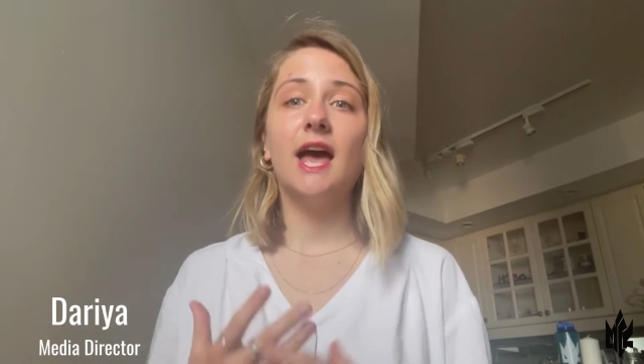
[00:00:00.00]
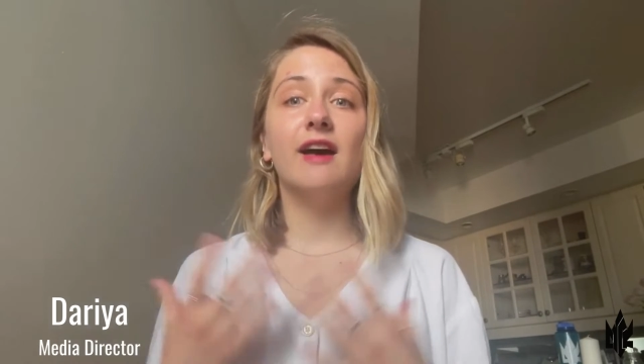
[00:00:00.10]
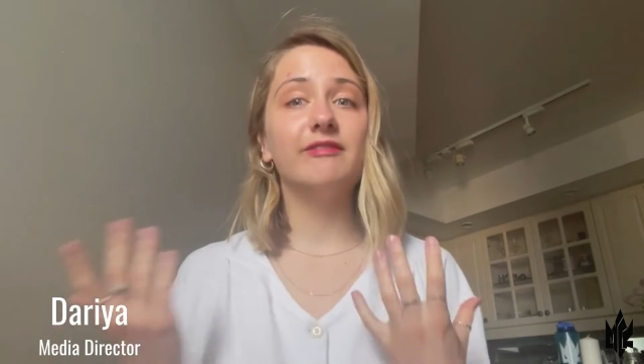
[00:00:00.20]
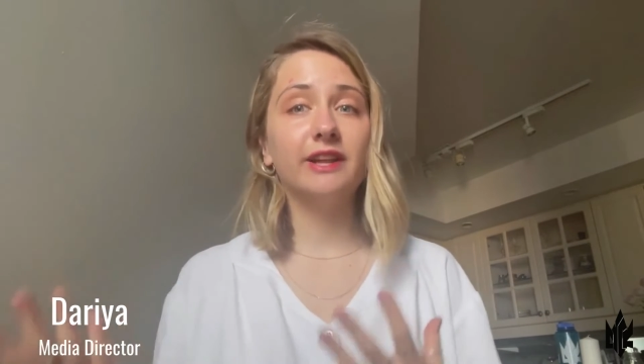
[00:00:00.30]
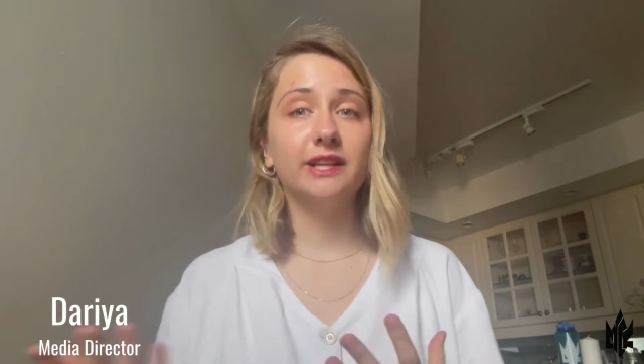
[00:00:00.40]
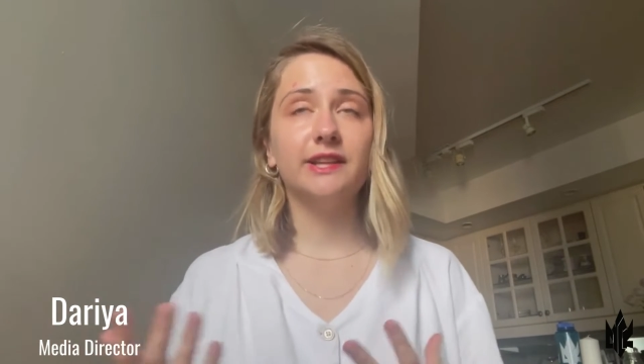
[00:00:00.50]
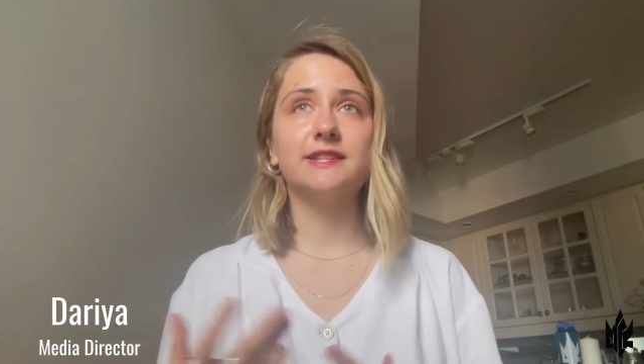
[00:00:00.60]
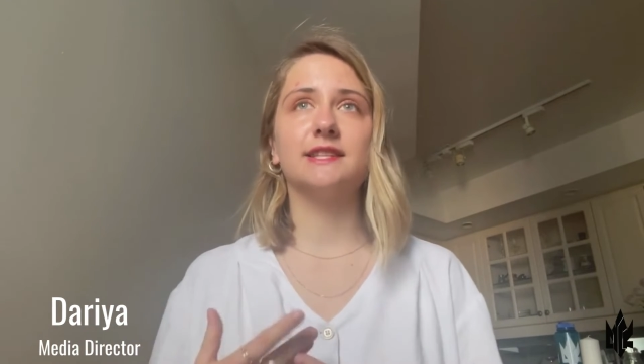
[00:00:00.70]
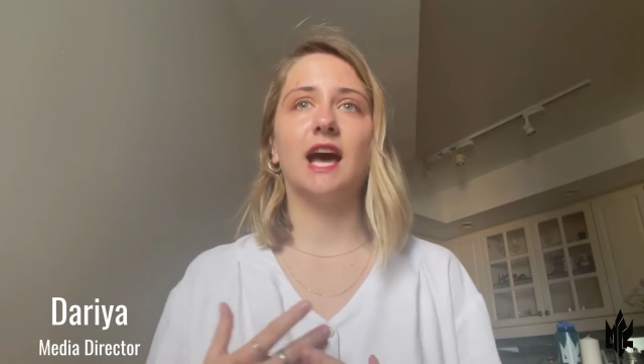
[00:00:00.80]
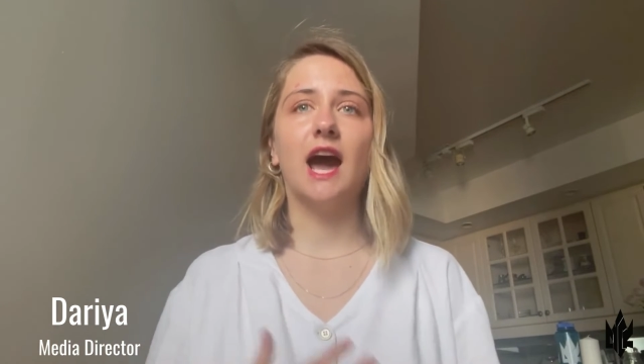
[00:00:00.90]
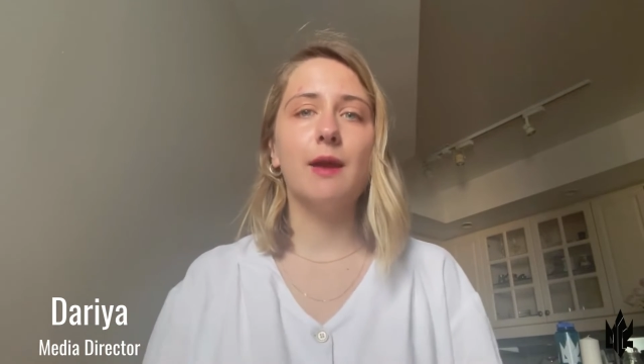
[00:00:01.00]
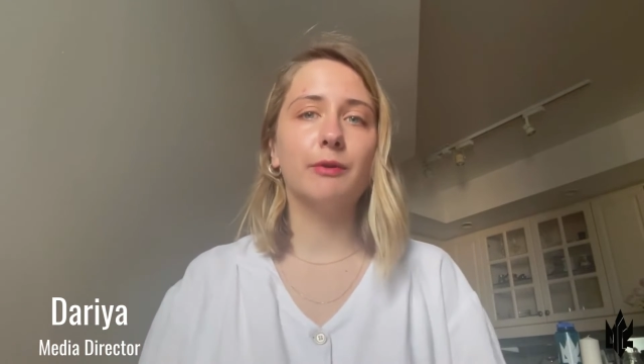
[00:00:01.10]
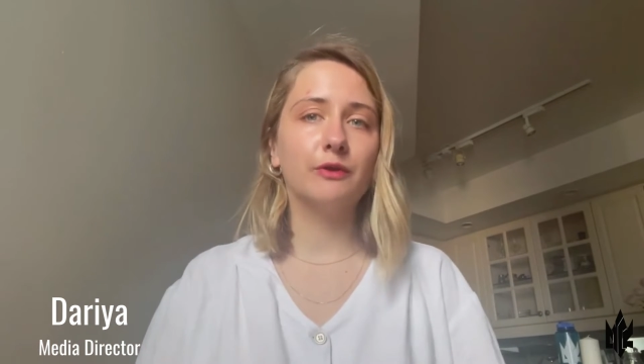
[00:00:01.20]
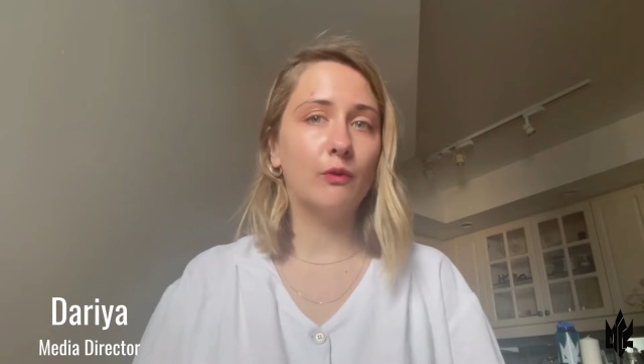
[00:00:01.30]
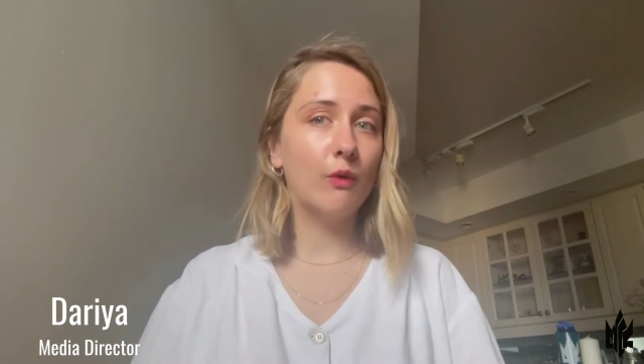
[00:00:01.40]
Evidently, this is a
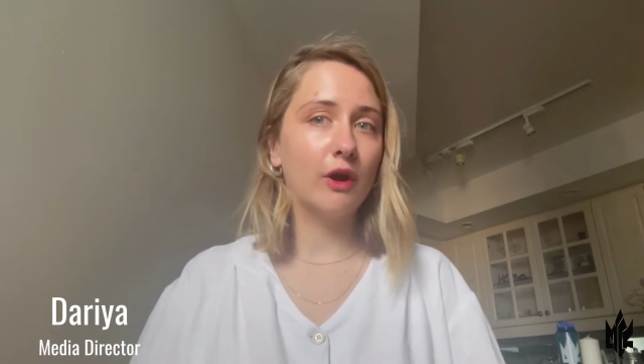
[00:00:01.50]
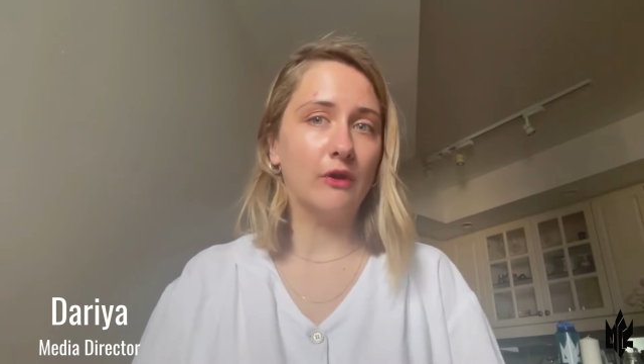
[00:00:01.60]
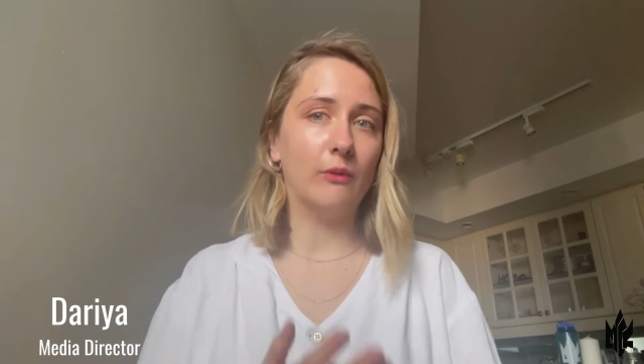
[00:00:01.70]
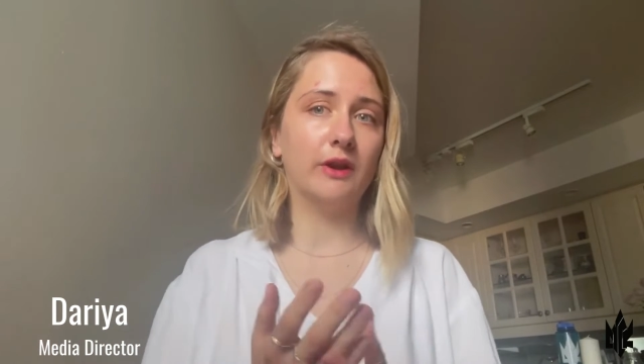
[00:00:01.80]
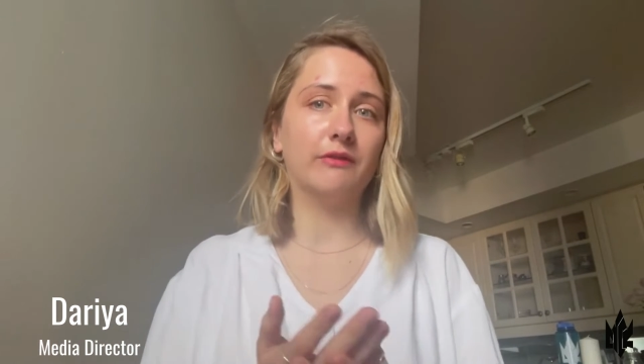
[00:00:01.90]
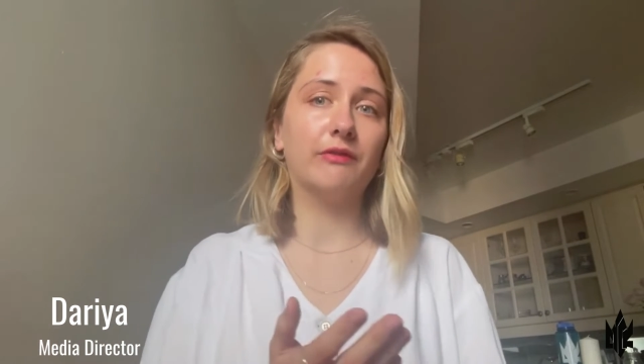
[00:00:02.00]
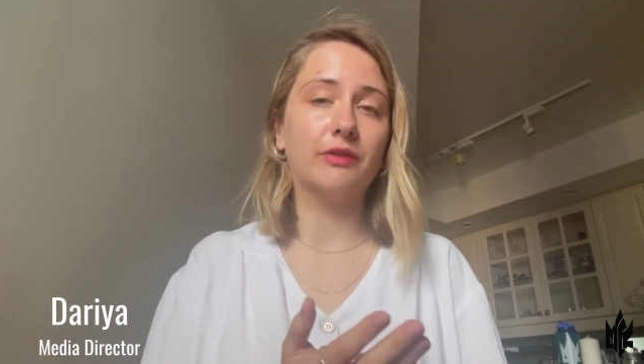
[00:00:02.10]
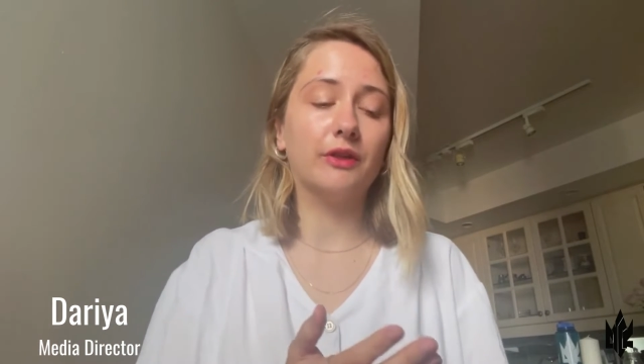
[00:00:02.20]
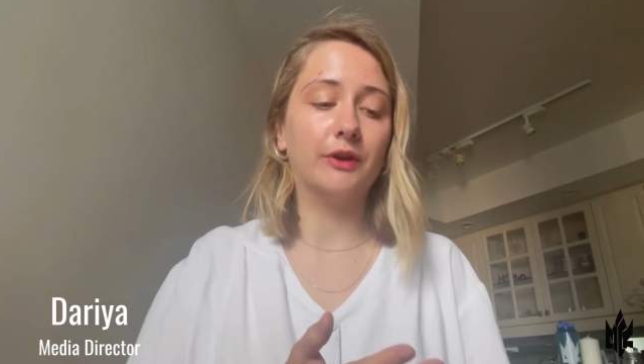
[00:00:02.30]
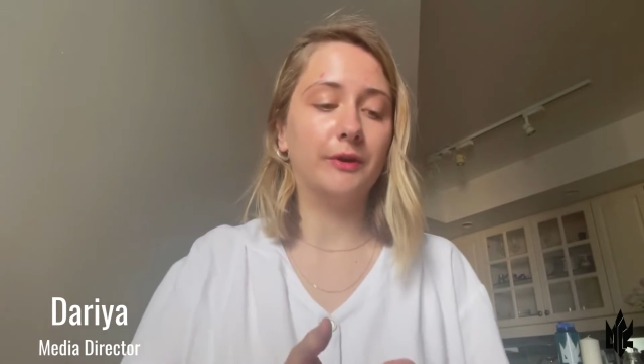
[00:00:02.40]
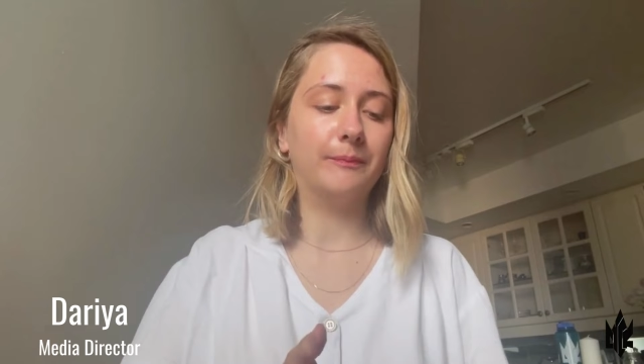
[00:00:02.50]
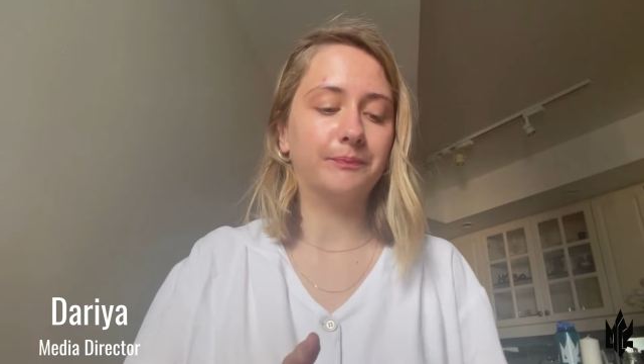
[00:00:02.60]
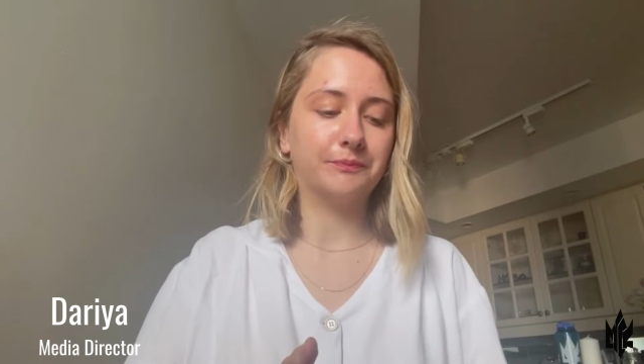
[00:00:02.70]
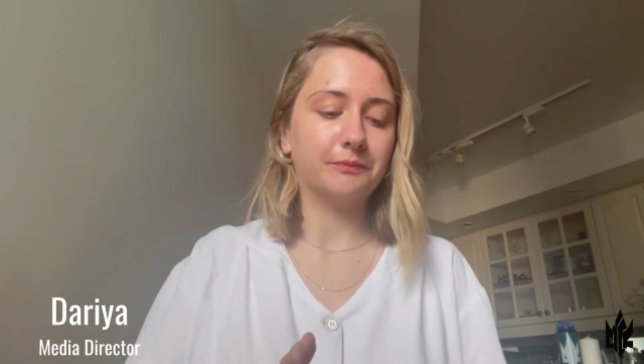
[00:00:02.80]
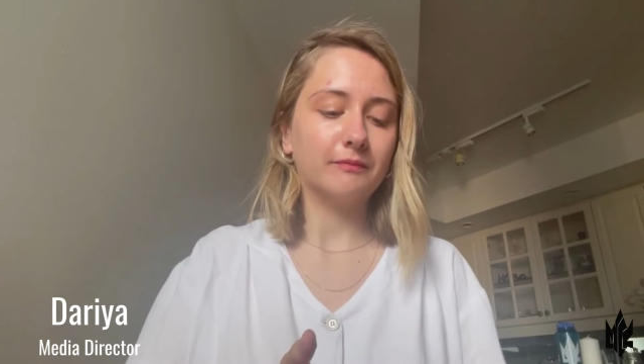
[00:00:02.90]
hybrid war, and one of the